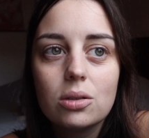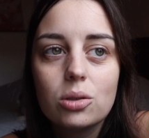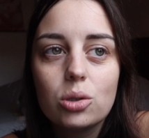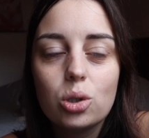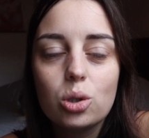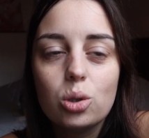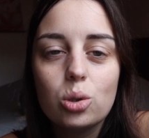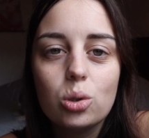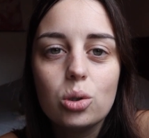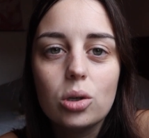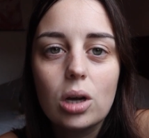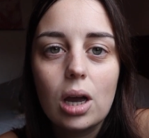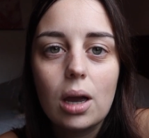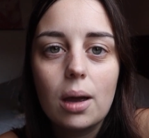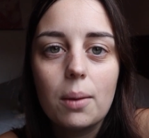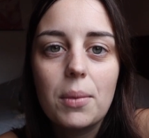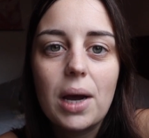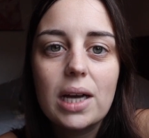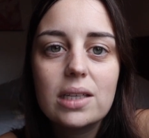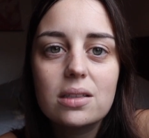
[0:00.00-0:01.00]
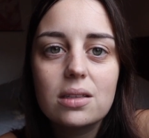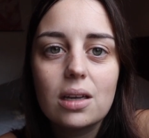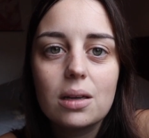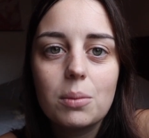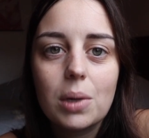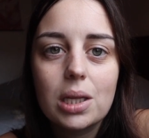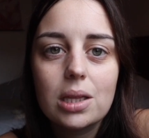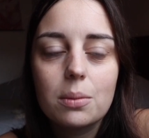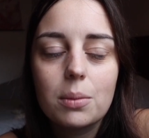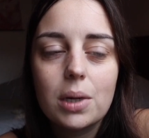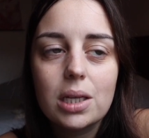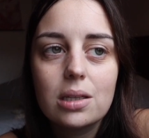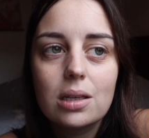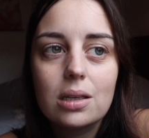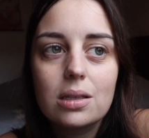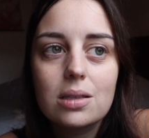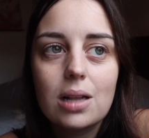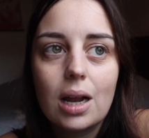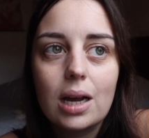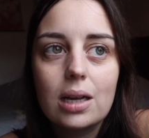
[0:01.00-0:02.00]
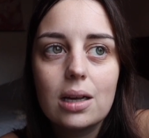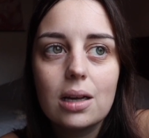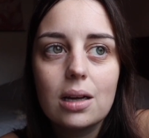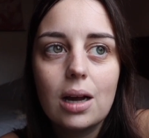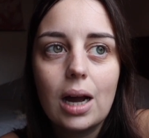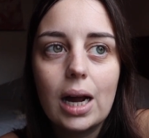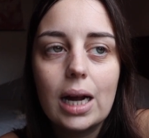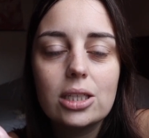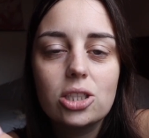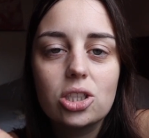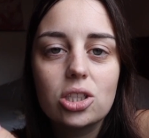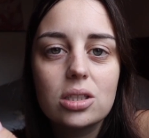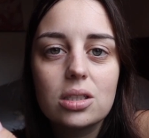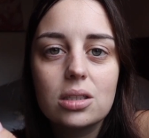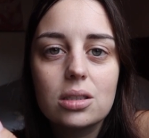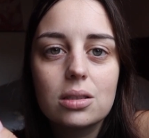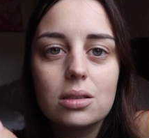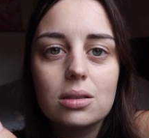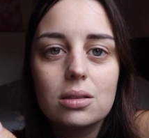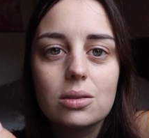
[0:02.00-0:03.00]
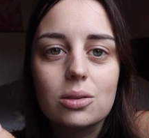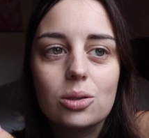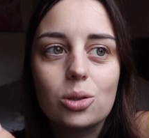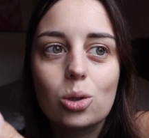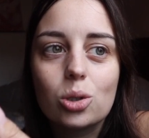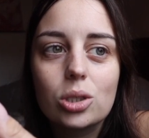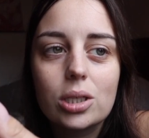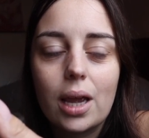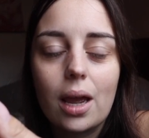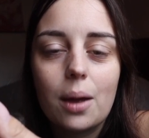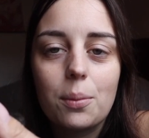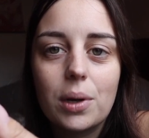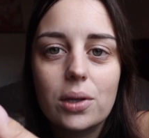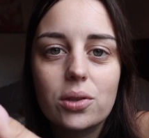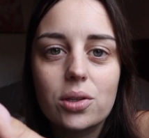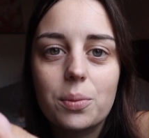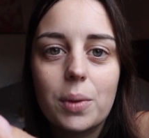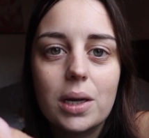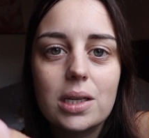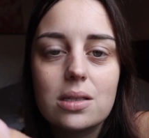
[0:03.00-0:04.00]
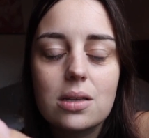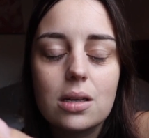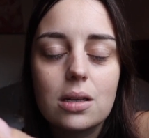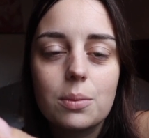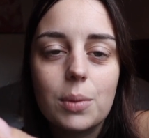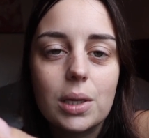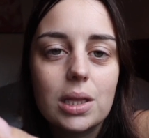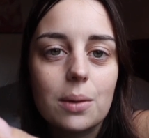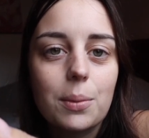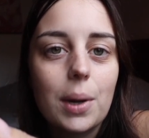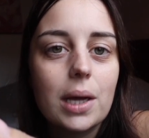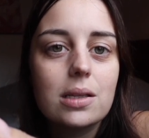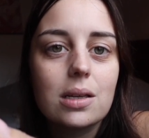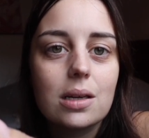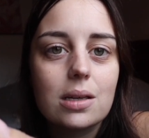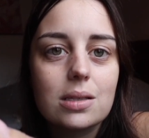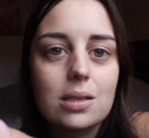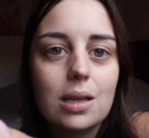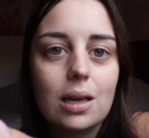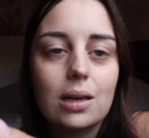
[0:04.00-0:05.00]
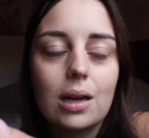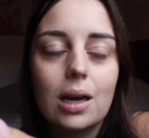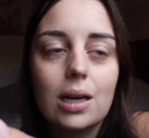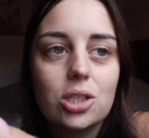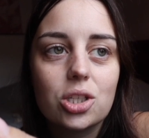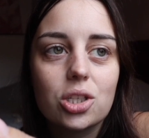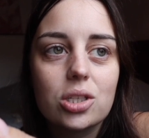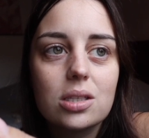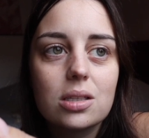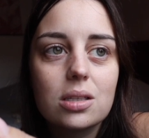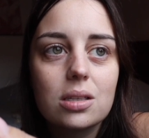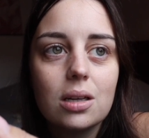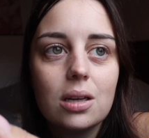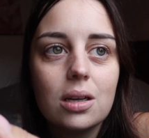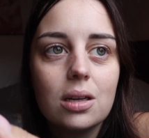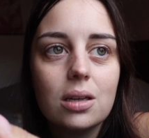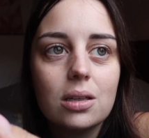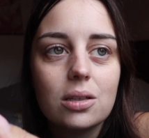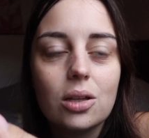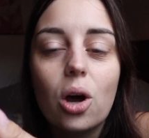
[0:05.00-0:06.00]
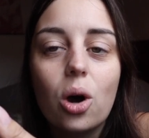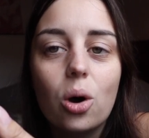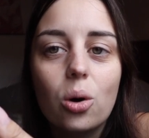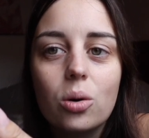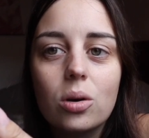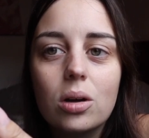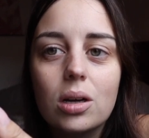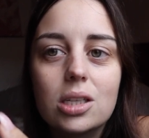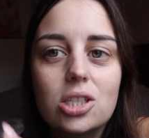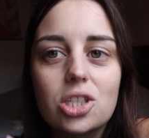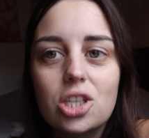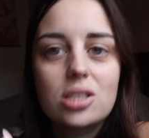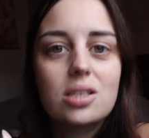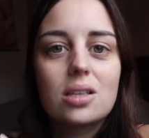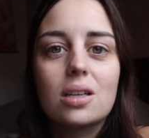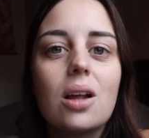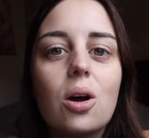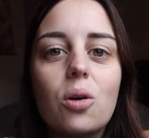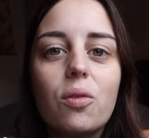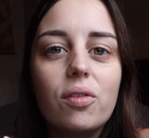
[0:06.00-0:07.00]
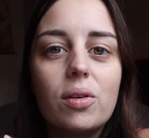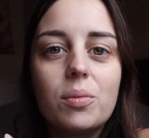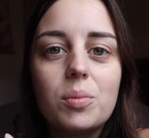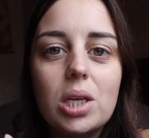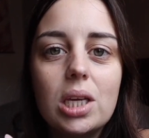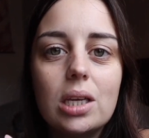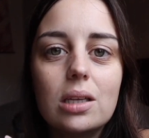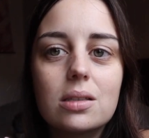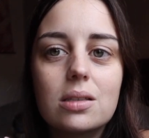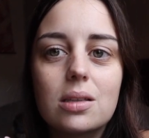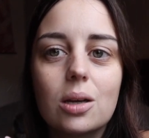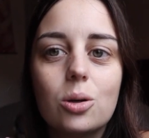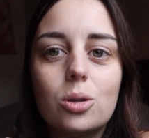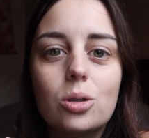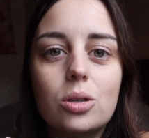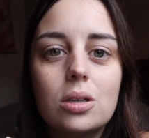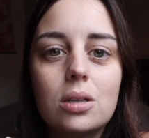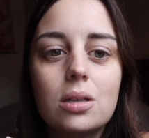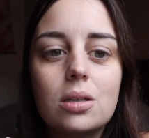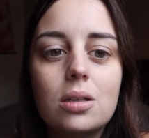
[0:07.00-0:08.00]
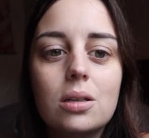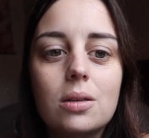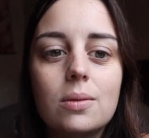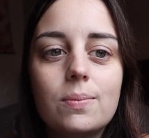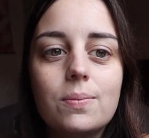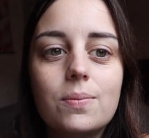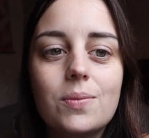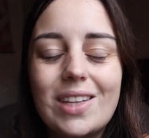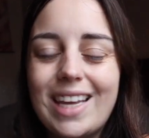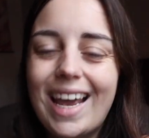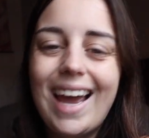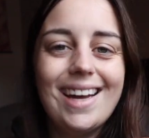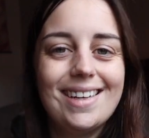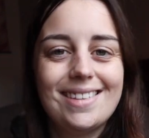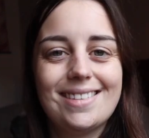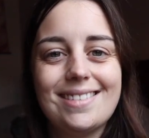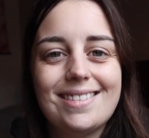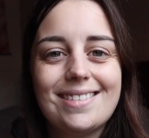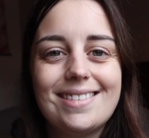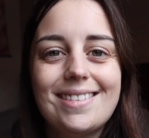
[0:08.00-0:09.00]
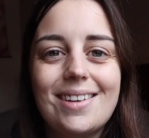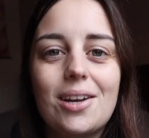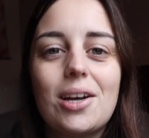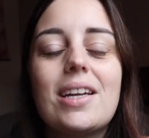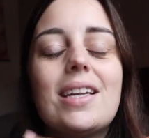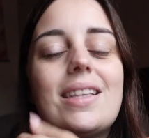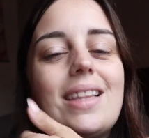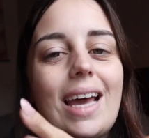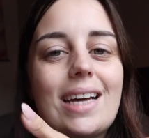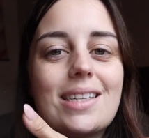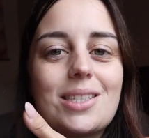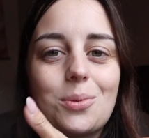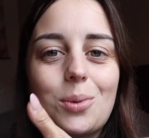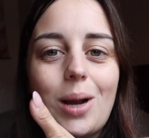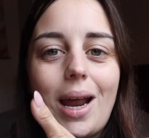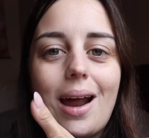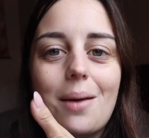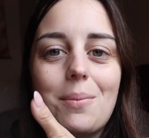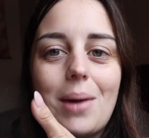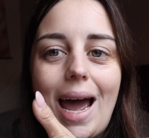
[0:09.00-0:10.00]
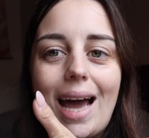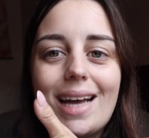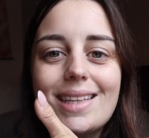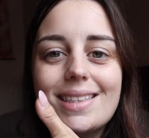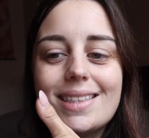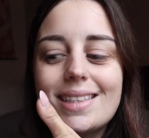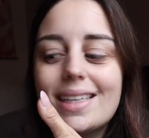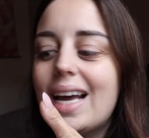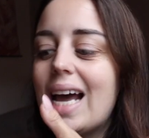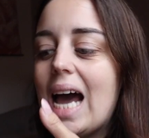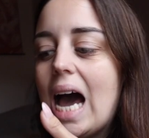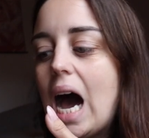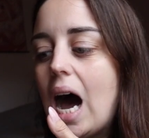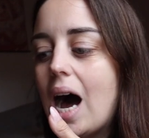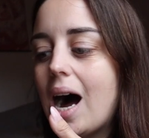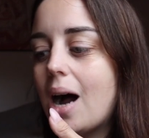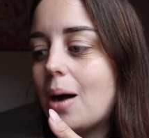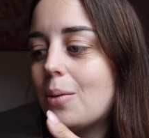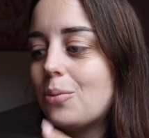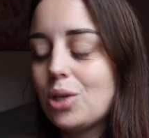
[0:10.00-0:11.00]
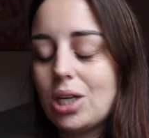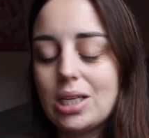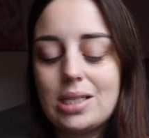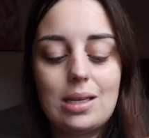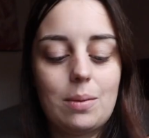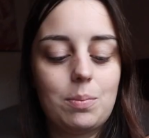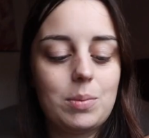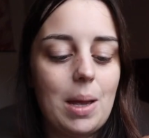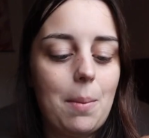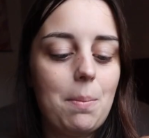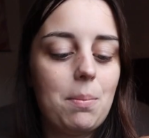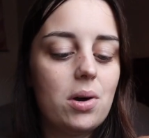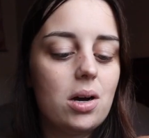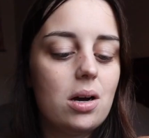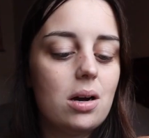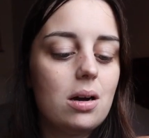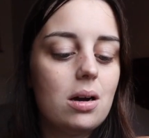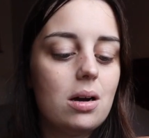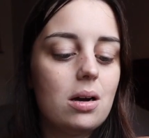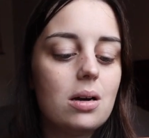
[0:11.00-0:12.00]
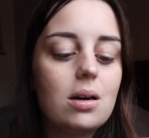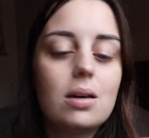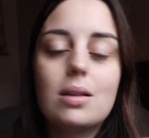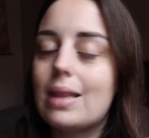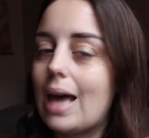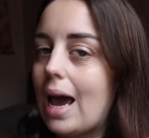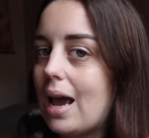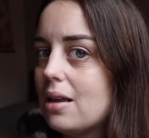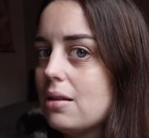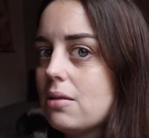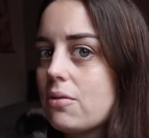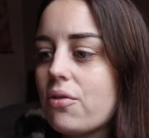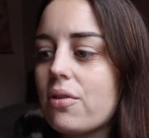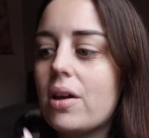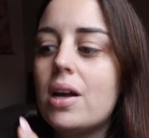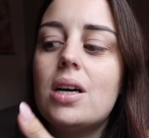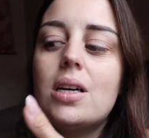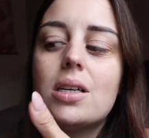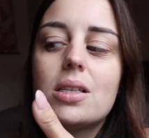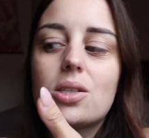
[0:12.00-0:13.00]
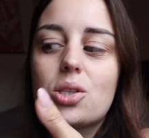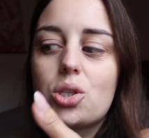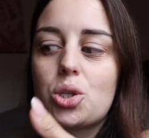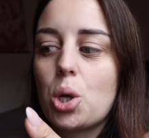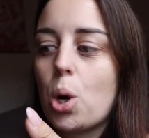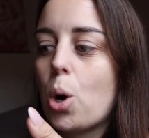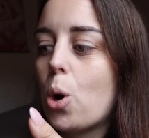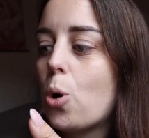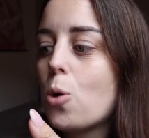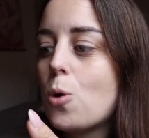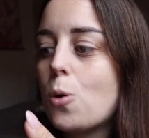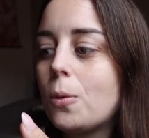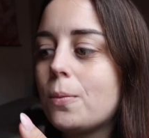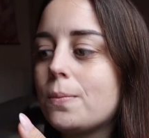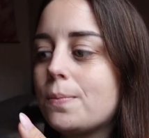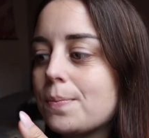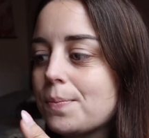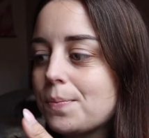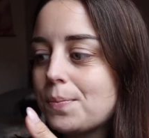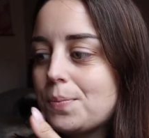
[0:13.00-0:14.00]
to do a master in mathematics. Like, I just don't care about the master in mathematics then. I just, no, it's just a no for me. So, yeah, that's where I'm at. We are September 9th, so